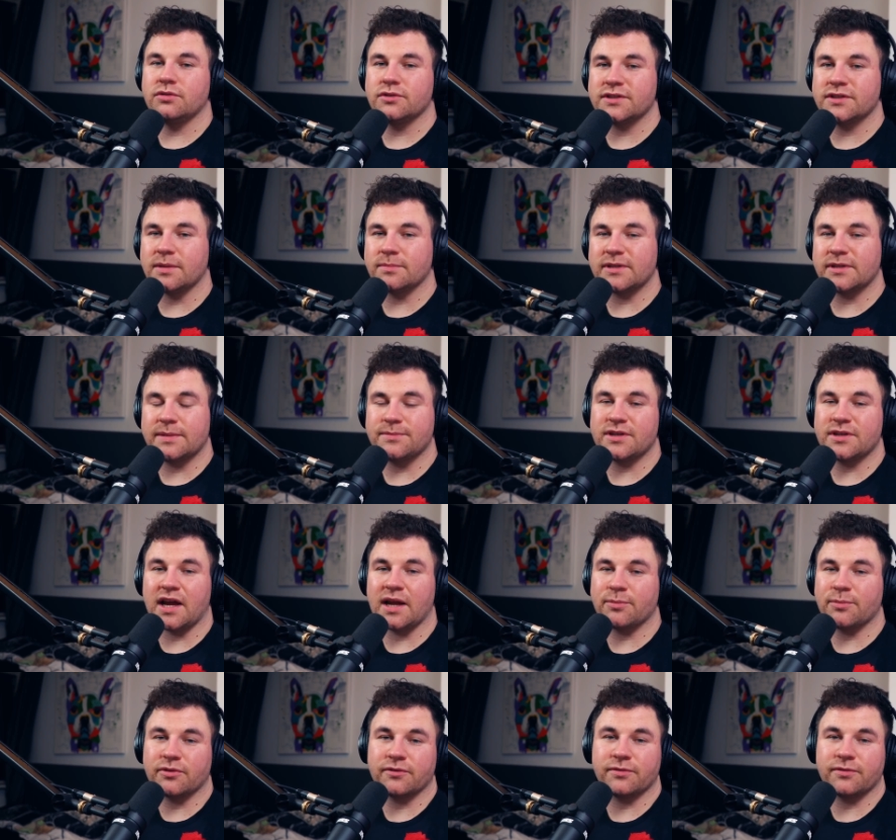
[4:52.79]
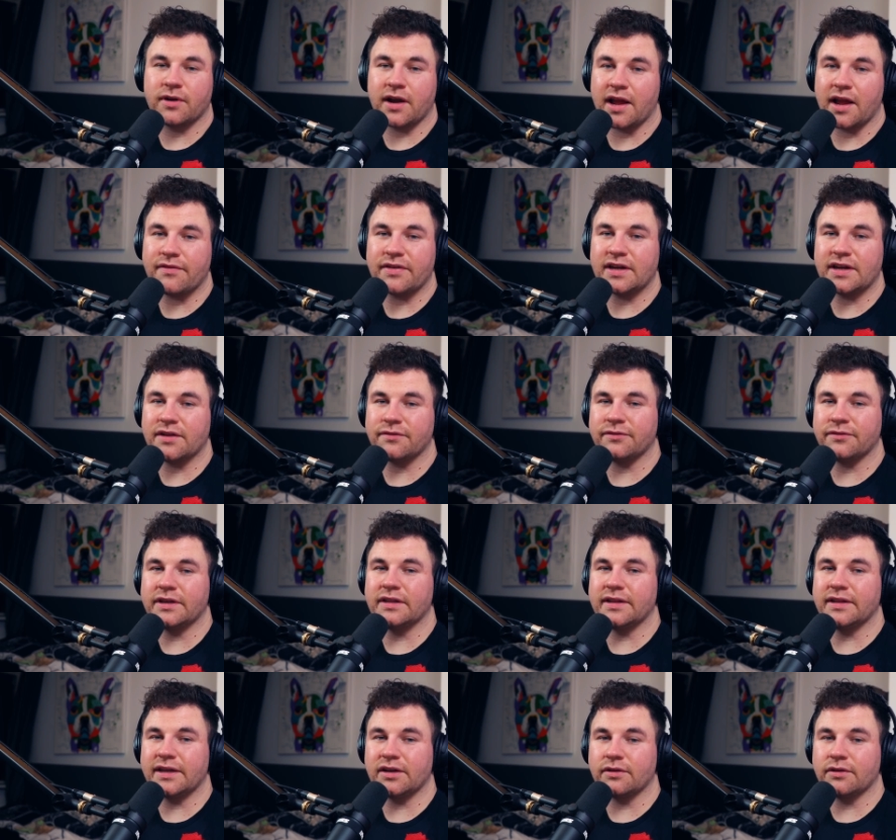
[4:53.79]
Sometimes I prefer having that
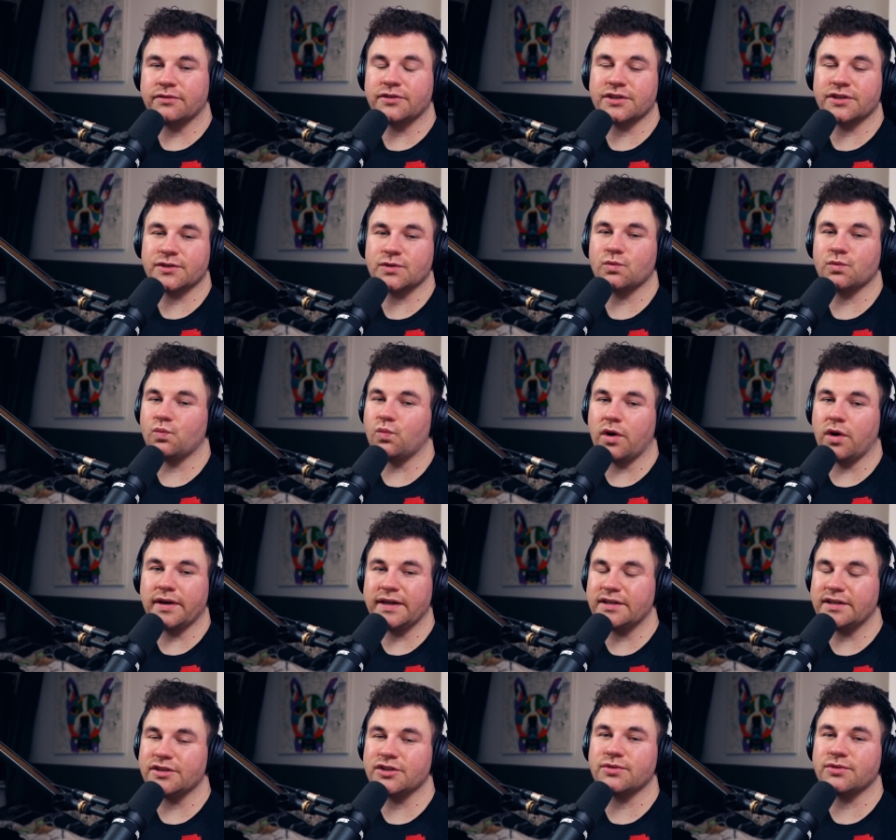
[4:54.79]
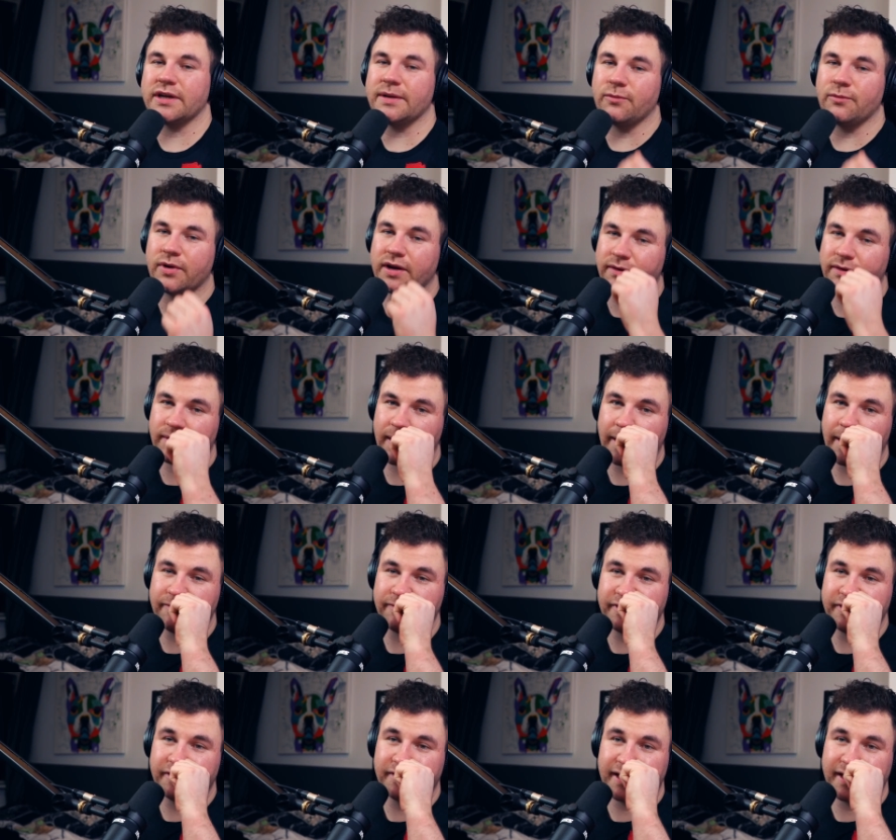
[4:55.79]
feeling of just wanting to stream whenever I
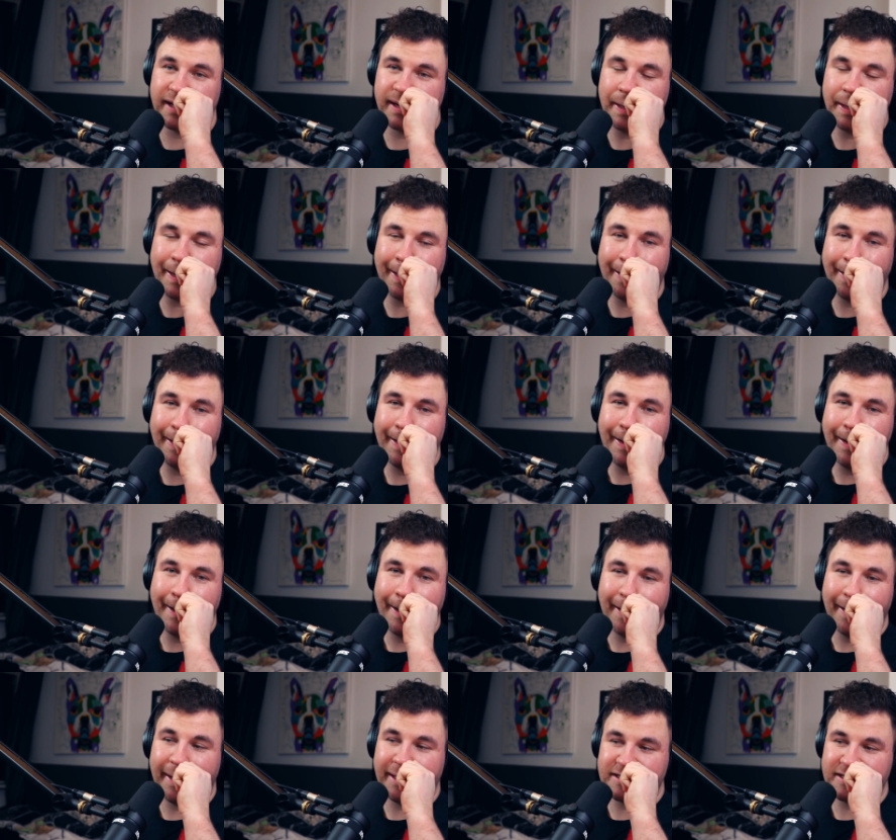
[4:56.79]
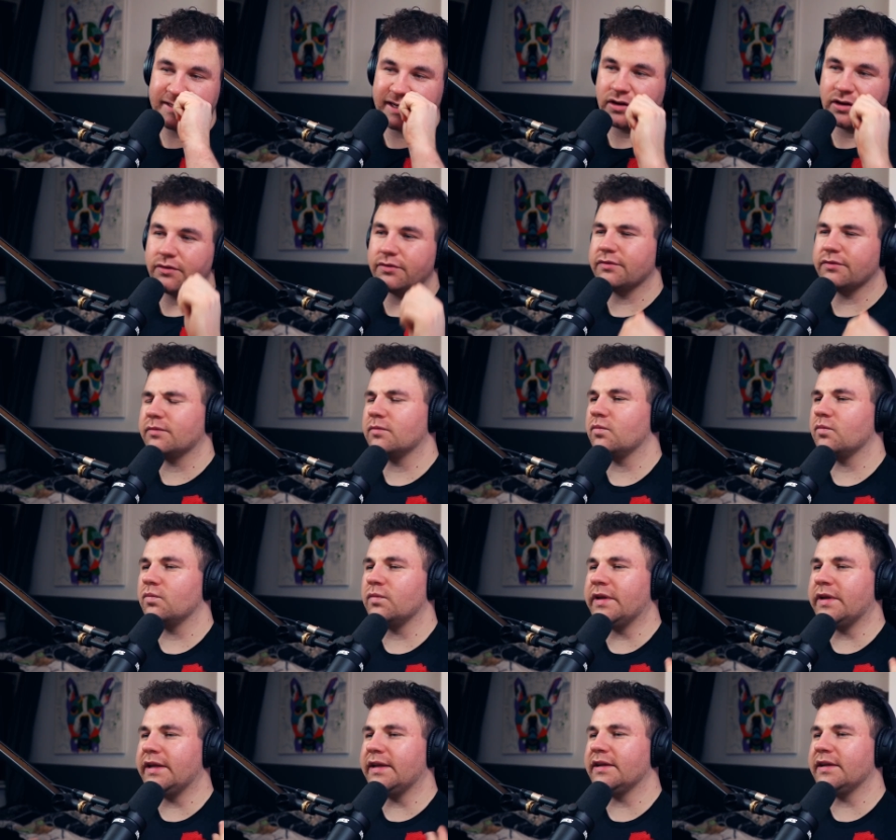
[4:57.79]
feel like, instead of
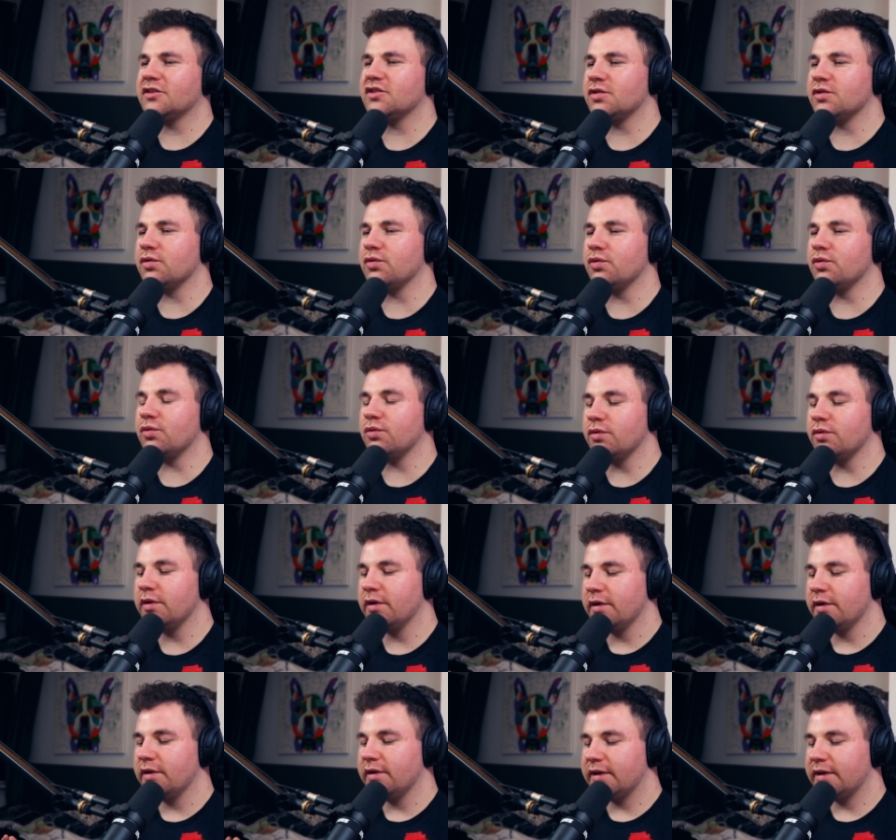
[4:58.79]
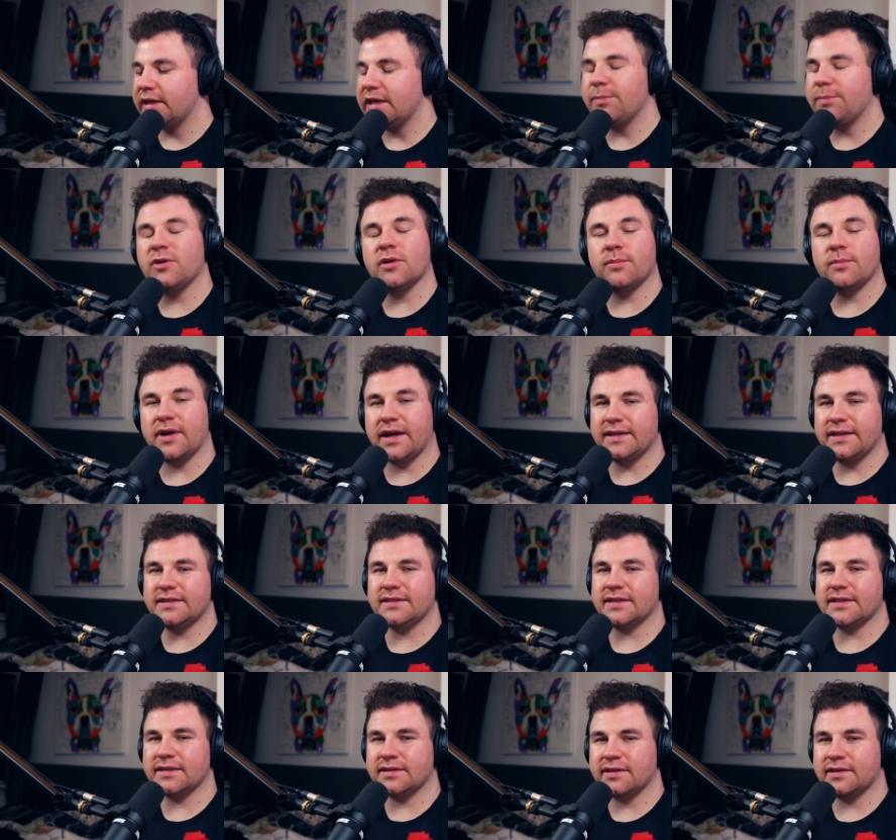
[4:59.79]
needing to, keep your
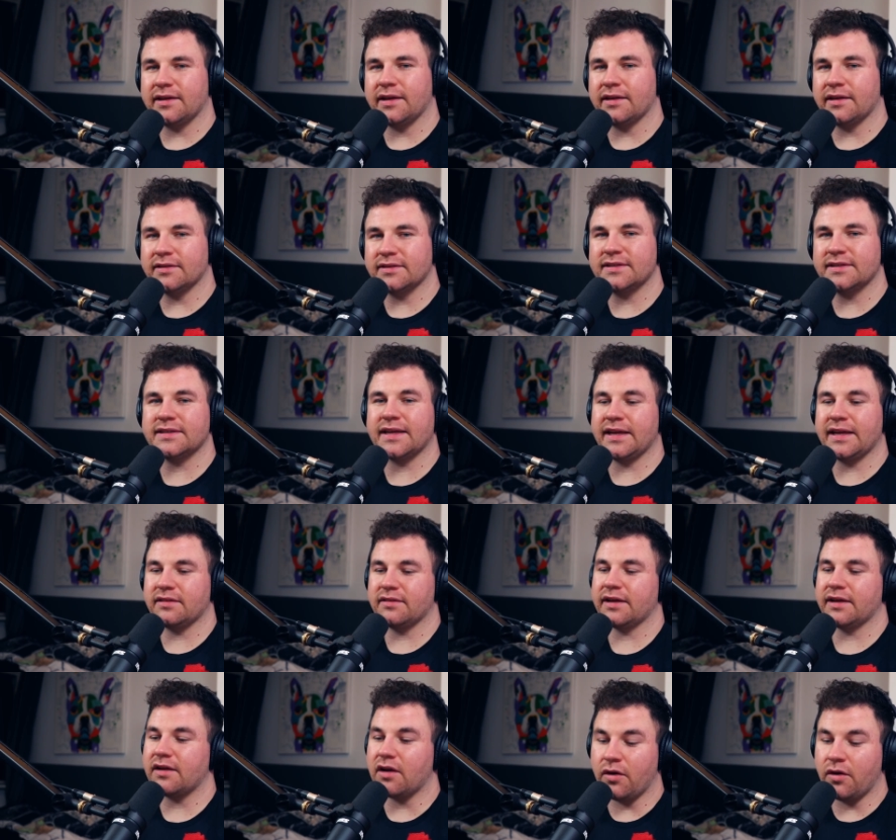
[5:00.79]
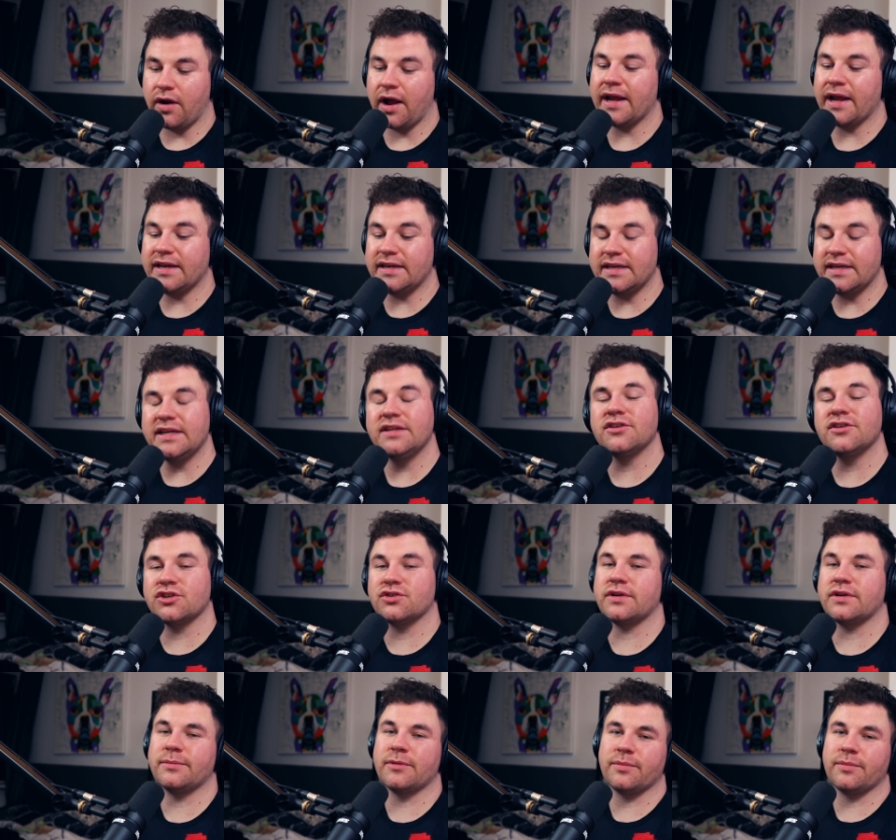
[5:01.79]
mindset and saying like, oh, I need to
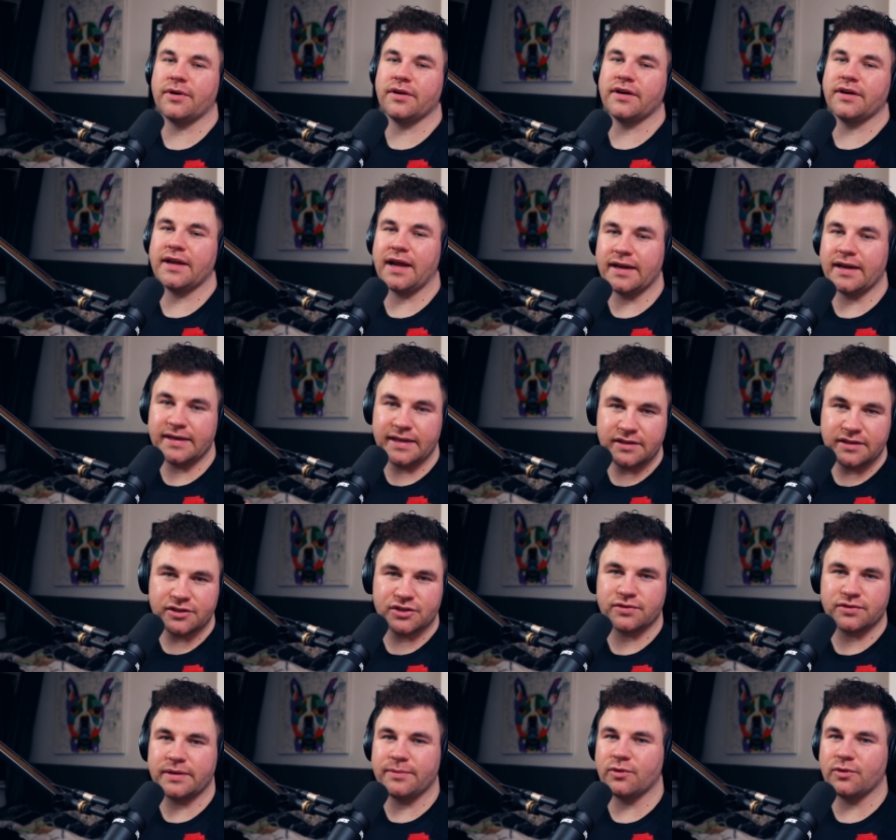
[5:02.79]
stream on Monday, I need to stream on